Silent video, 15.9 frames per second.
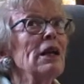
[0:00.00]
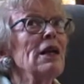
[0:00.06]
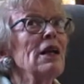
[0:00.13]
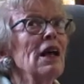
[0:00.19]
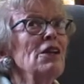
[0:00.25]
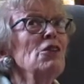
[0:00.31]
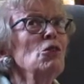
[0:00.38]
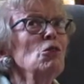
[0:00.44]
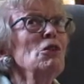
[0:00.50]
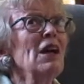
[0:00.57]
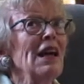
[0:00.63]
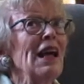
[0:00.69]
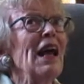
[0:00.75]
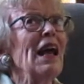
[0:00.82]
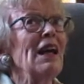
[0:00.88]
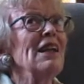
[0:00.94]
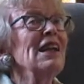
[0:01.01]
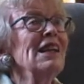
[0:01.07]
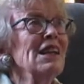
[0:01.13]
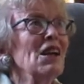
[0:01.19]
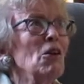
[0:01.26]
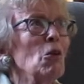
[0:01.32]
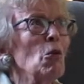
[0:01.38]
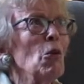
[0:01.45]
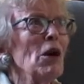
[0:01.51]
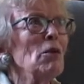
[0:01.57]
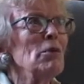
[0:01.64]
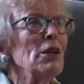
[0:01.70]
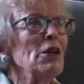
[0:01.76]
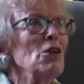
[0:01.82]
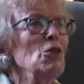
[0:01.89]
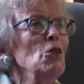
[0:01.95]
And I knew Diane, didn't know her well,
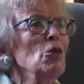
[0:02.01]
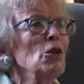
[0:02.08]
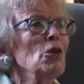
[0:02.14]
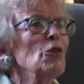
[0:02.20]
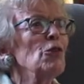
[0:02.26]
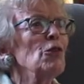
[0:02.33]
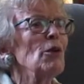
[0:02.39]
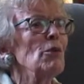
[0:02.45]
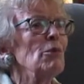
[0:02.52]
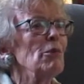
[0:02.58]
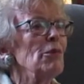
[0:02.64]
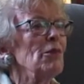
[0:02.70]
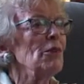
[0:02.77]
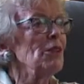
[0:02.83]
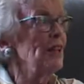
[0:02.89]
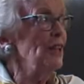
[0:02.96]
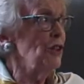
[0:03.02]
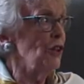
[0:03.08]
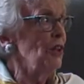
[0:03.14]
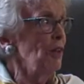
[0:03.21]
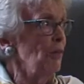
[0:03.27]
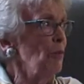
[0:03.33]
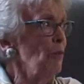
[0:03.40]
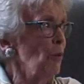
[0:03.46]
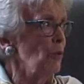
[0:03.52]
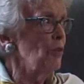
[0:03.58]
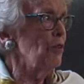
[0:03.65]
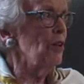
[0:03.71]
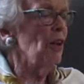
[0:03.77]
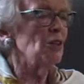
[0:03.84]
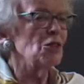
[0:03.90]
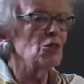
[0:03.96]
but I knew her from teaching. We both
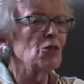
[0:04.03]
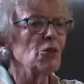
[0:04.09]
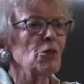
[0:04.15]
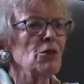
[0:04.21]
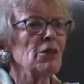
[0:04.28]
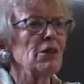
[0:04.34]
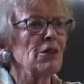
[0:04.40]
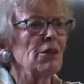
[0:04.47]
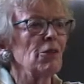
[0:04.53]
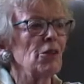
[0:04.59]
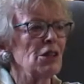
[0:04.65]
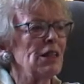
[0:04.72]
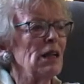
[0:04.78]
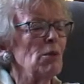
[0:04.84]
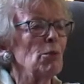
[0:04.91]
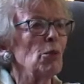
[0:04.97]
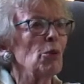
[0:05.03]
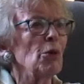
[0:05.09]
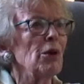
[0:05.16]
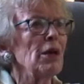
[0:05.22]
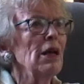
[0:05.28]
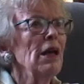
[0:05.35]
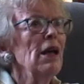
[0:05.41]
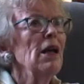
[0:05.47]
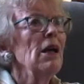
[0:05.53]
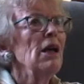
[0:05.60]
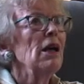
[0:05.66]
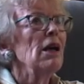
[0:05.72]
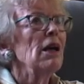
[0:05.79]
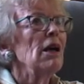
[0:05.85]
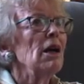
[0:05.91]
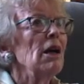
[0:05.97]
taught school at the same board.
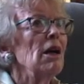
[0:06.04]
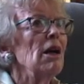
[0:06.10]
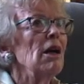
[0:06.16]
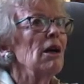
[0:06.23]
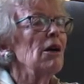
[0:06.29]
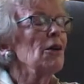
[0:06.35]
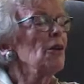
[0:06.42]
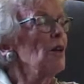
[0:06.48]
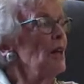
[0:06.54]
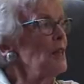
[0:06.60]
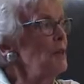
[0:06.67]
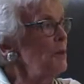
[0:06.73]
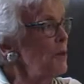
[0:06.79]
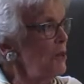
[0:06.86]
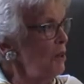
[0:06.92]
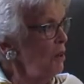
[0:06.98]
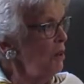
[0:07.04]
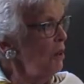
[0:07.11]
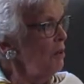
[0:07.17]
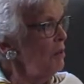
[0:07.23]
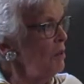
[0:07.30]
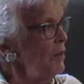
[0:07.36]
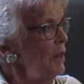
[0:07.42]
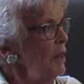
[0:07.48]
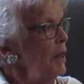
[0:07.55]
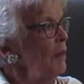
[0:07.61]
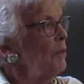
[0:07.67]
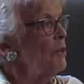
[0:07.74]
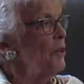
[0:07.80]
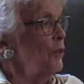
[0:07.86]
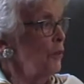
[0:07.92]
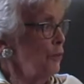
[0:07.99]
Her husband, Tom,
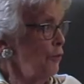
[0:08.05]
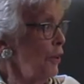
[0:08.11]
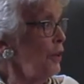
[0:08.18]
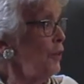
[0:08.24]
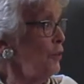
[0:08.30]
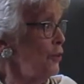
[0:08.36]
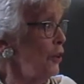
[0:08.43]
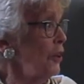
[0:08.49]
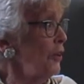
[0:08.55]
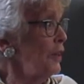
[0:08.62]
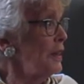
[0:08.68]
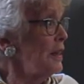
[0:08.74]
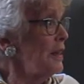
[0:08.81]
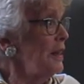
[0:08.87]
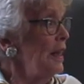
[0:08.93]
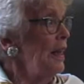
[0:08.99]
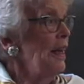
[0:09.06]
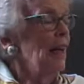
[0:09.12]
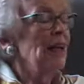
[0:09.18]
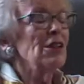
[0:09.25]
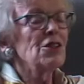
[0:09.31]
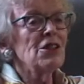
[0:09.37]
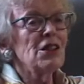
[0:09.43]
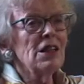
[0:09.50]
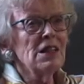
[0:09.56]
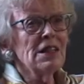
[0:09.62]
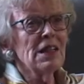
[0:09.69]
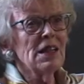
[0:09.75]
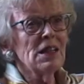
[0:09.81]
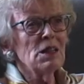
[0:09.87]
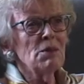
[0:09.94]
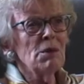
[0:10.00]
was a good friend of Jerry's. Mm-hmm. And she
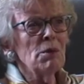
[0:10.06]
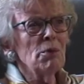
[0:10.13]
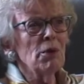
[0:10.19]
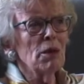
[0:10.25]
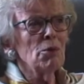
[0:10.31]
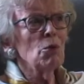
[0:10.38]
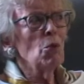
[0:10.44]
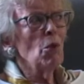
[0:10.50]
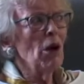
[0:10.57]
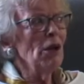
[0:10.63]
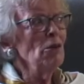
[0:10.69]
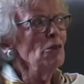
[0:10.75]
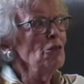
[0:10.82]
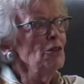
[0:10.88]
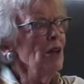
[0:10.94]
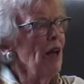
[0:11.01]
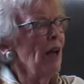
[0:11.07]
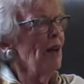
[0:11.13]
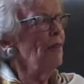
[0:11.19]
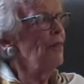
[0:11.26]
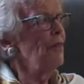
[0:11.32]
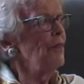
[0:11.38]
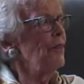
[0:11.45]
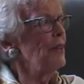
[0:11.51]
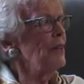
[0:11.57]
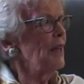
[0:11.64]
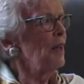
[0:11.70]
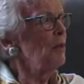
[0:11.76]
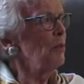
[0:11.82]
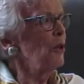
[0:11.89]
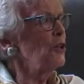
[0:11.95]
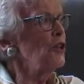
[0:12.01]
said to me, Barbara, why don't you have the
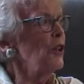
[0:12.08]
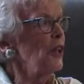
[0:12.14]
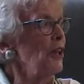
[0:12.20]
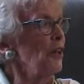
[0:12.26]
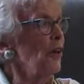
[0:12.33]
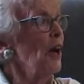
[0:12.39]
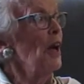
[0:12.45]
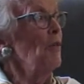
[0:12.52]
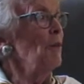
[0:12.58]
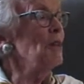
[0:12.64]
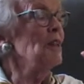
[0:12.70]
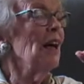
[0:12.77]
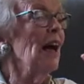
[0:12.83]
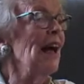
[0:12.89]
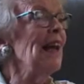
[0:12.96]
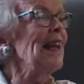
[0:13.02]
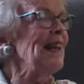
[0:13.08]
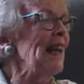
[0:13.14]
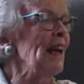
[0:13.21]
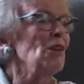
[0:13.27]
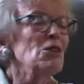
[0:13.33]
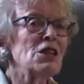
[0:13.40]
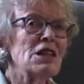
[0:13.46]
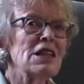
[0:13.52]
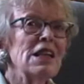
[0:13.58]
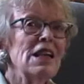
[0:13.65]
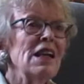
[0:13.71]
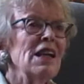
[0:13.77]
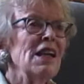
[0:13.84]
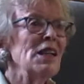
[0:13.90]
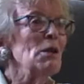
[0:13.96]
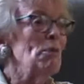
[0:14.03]
celebration here? Because I had announced
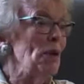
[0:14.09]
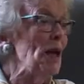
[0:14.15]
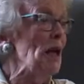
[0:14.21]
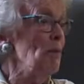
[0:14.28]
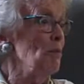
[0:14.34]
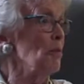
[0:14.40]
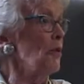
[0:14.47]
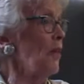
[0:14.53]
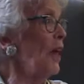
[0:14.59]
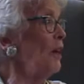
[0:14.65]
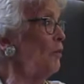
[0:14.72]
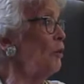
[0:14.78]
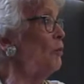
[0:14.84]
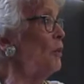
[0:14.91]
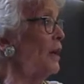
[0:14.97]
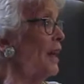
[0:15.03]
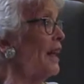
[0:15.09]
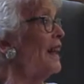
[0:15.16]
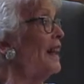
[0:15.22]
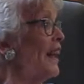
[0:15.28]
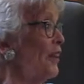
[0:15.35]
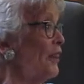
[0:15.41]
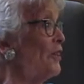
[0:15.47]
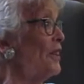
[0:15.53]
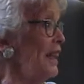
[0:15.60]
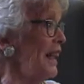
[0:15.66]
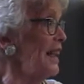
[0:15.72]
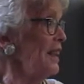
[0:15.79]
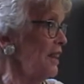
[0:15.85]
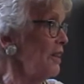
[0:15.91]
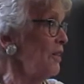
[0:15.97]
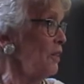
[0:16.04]
in the paper that it would be a later
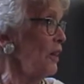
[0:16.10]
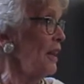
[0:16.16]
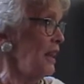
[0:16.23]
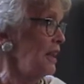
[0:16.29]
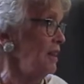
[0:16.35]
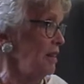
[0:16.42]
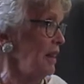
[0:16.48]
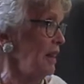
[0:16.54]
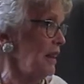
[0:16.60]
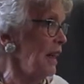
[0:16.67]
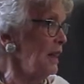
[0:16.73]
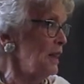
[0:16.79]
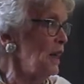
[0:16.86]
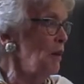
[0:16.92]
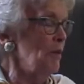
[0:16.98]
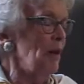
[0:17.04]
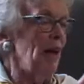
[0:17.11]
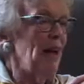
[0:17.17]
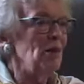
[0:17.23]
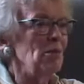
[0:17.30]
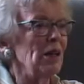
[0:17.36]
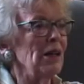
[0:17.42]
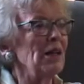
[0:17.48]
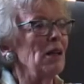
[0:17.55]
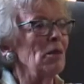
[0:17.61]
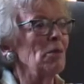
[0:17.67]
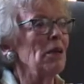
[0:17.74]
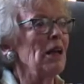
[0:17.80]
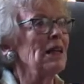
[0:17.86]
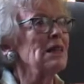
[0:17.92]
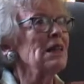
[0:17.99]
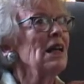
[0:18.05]
date. You know, at that time, I hadn't made any
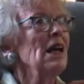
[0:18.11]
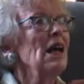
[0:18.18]
plans.